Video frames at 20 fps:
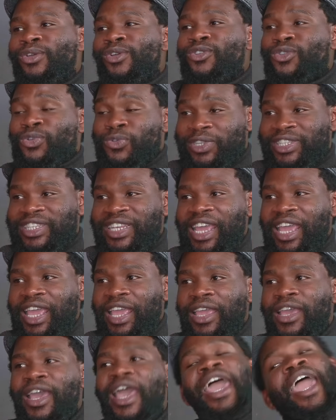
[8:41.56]
to
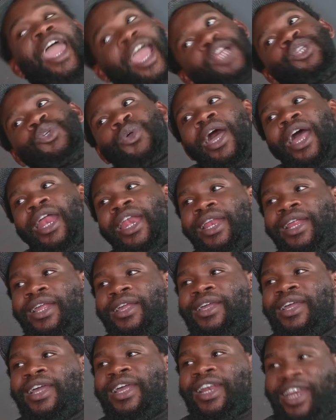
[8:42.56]
say, actually,
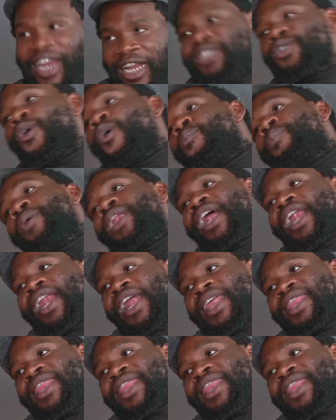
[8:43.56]
let's open another